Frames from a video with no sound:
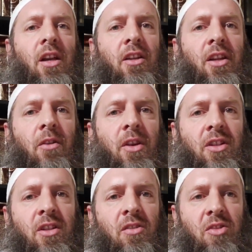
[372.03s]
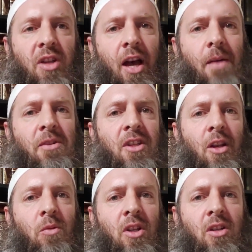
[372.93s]
and the narrations of the Sahaba
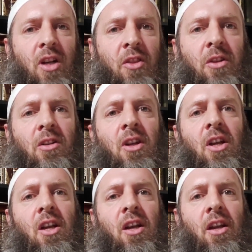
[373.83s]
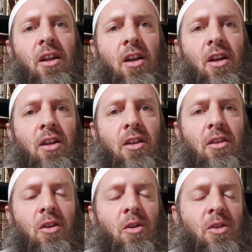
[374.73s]
dealing with al-Qadr, and, uh,
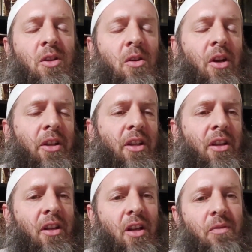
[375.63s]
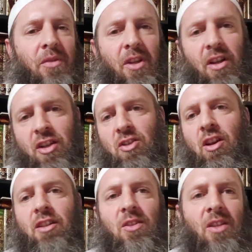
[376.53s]
you know, so, and then uh,
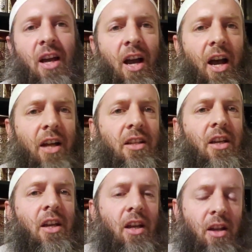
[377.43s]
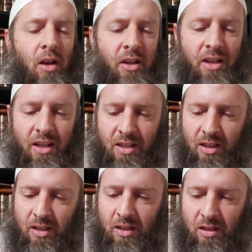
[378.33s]
Asharat al-Sa'ad, and all that.
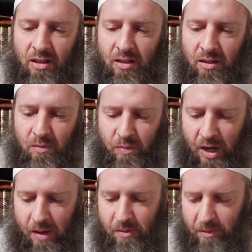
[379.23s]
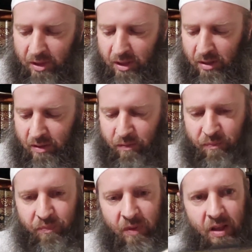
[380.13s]
This is probably
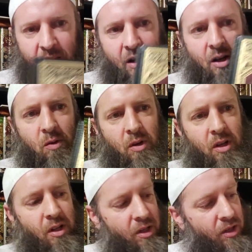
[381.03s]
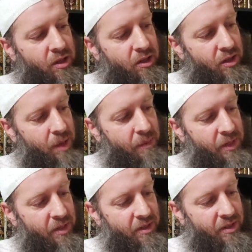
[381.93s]
one of the, I
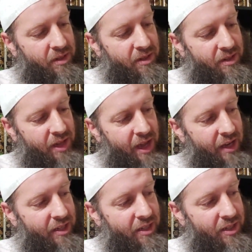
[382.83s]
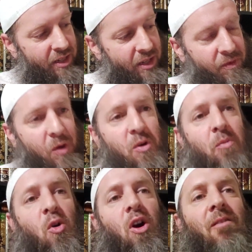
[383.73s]
mean, honestly, if it
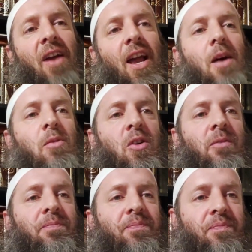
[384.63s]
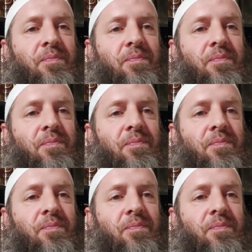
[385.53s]
were more available,